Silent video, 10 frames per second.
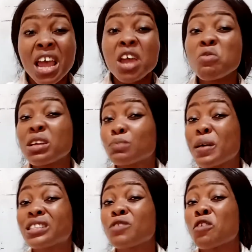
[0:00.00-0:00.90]

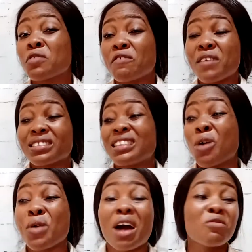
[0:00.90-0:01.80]
irrespective of the fact
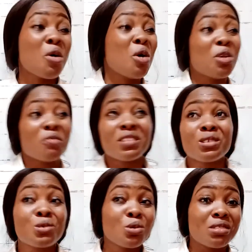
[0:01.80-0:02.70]
that we have all of these
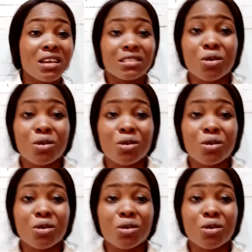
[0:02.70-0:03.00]
good things